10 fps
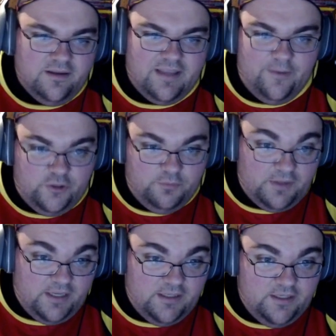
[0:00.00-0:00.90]
And when you
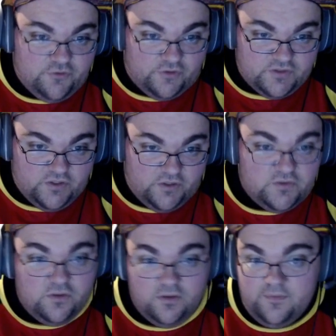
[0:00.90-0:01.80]
play it, it draws a card.
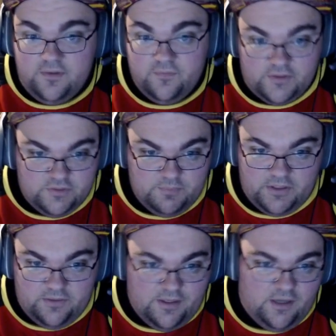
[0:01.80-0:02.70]
So even if I just played
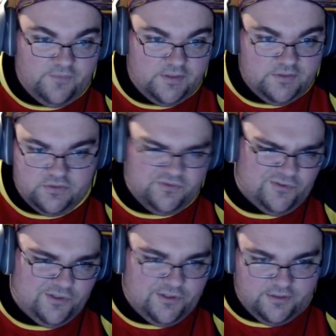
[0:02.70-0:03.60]
on the offense just to
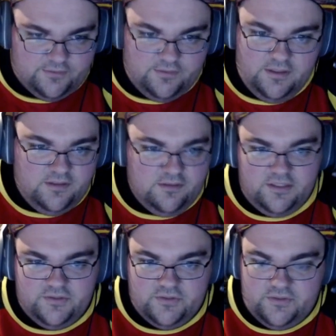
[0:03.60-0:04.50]
draw a card,
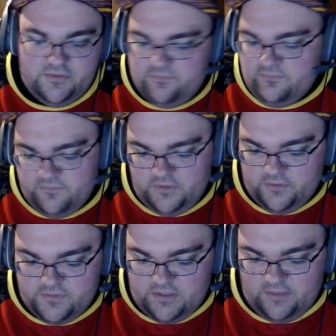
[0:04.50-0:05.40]
it's just,
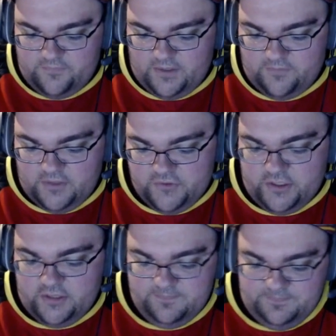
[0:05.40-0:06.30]
solid 5k draw.